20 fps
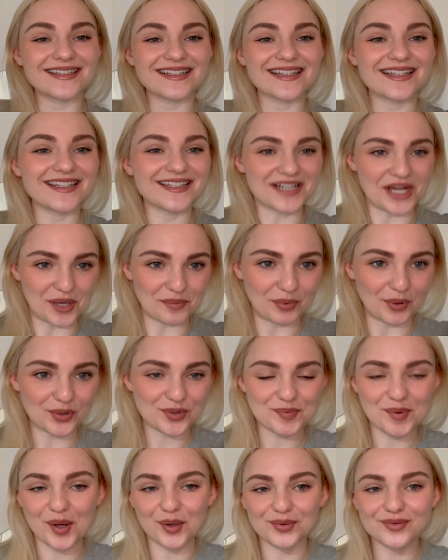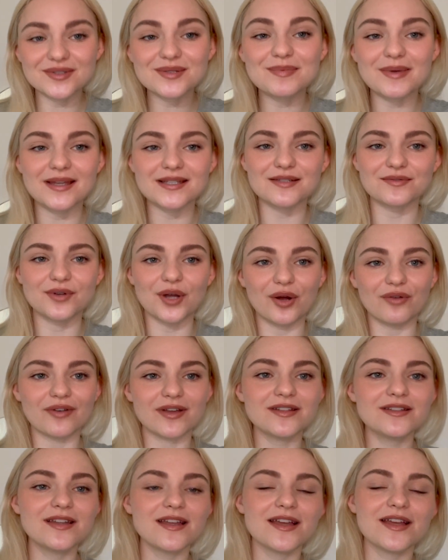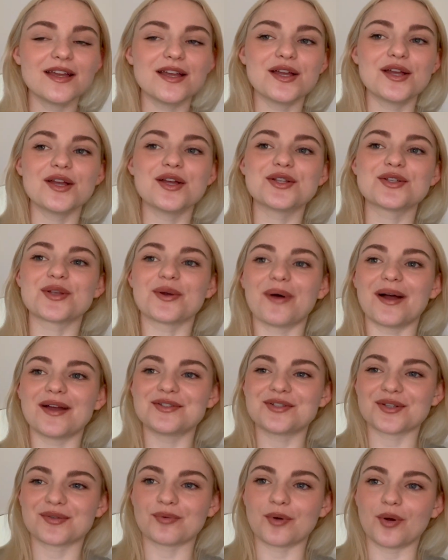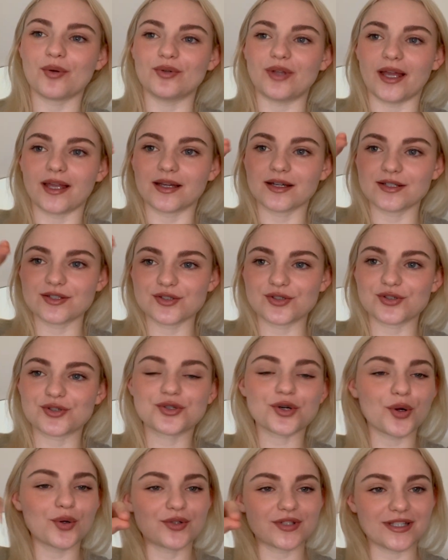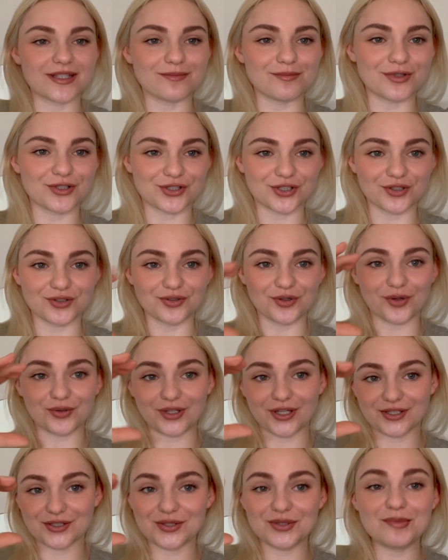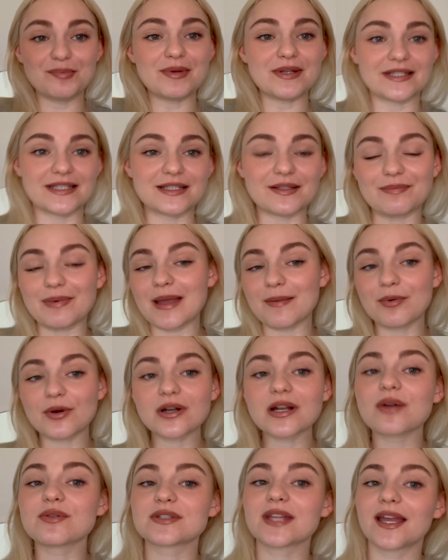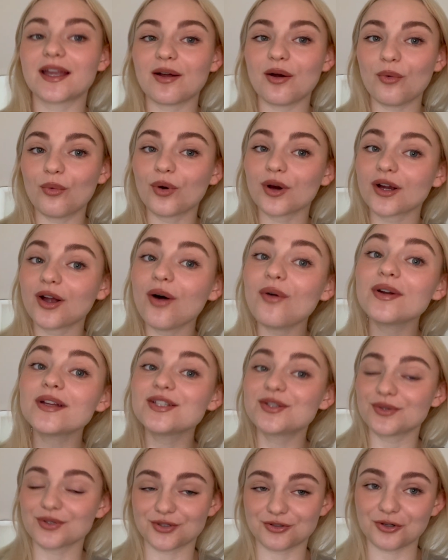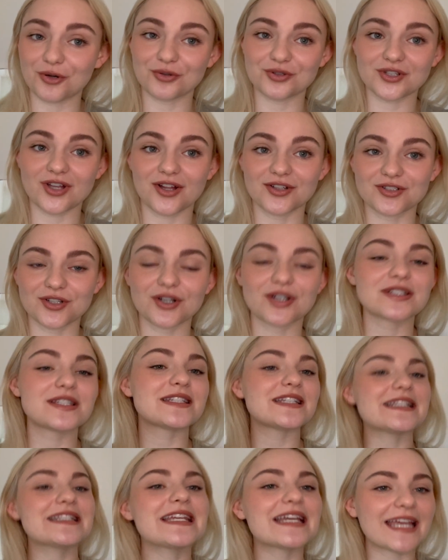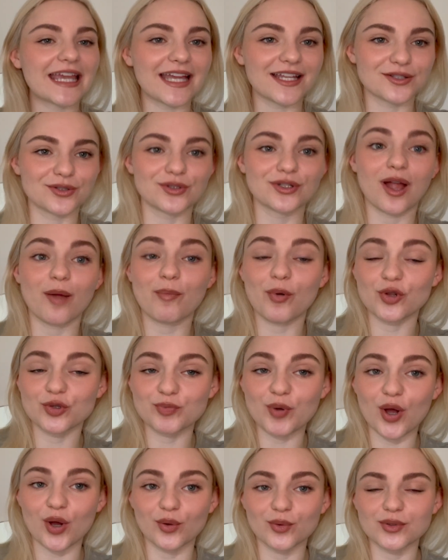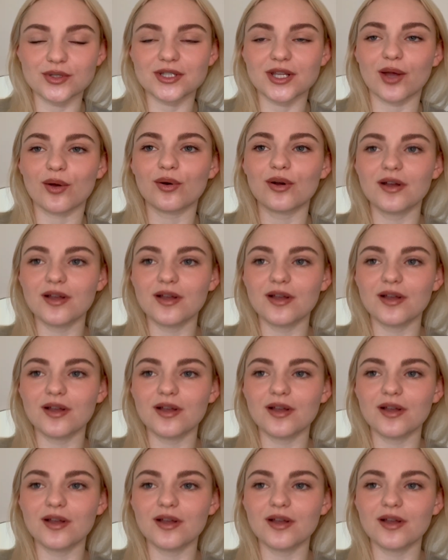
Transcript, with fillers: it got postponed because of COVID. So I just wrote like Strokes admission on like two pieces of paper, and I was like, we're going to a Strokes concert, because it didn't get canceled, it got postponed, so.